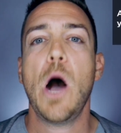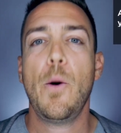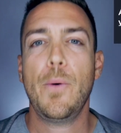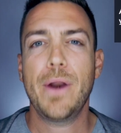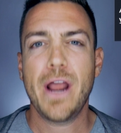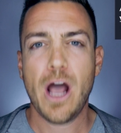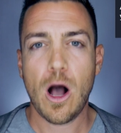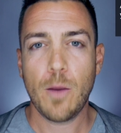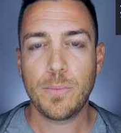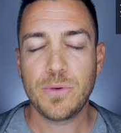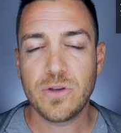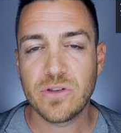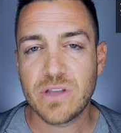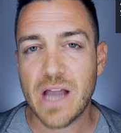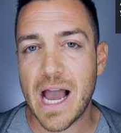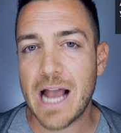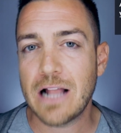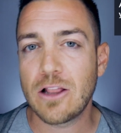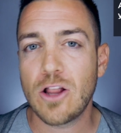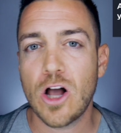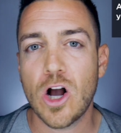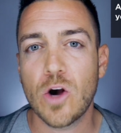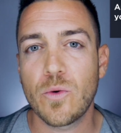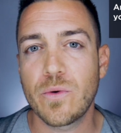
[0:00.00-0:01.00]
I want to help you
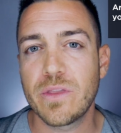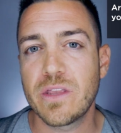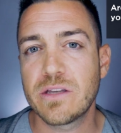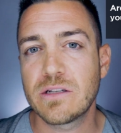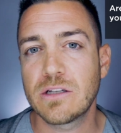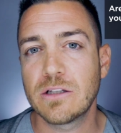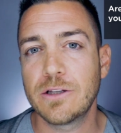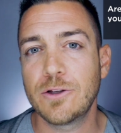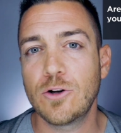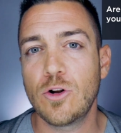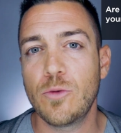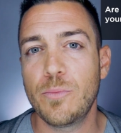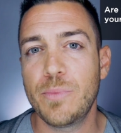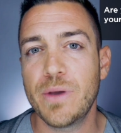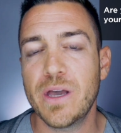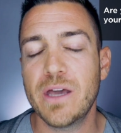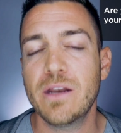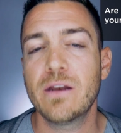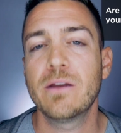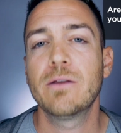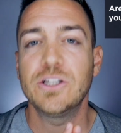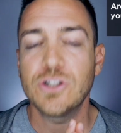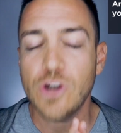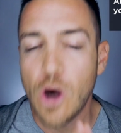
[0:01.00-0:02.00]
dialogue with this a little bit.